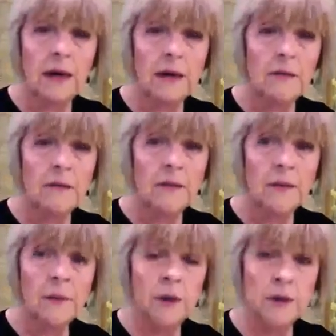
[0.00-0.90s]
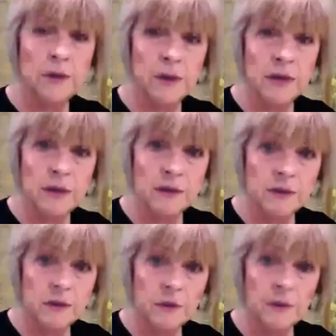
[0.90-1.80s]
And if you are doing it
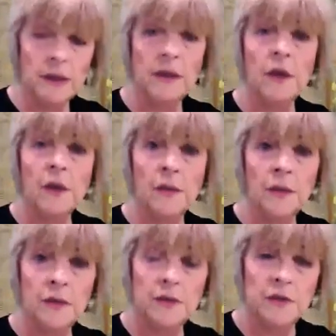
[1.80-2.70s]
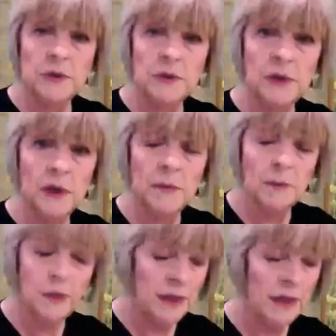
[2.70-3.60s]
as a career, you need to
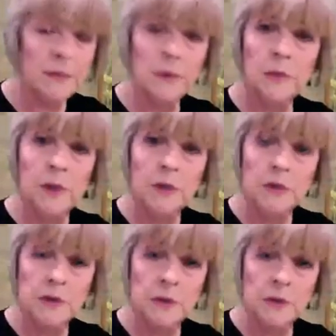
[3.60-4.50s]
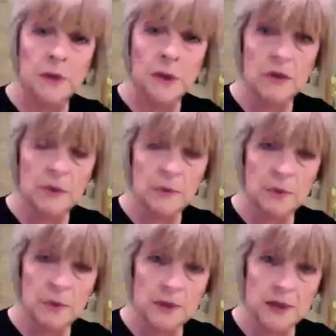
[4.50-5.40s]
be able to
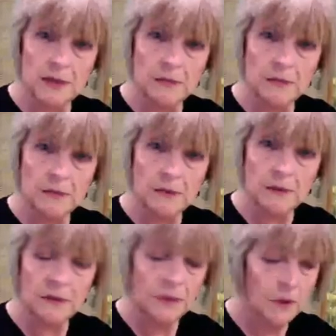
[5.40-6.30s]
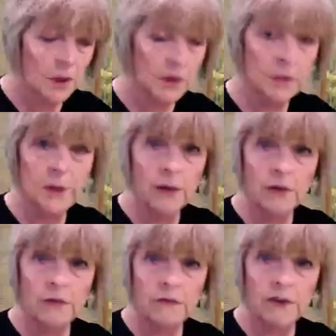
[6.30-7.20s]
support yourself, your home,
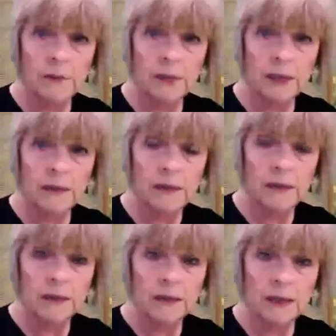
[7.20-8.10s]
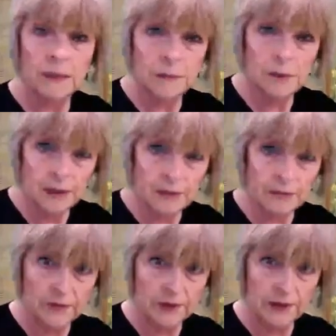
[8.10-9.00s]
your family, and be
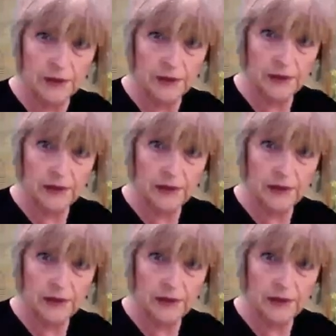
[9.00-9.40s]
healthy.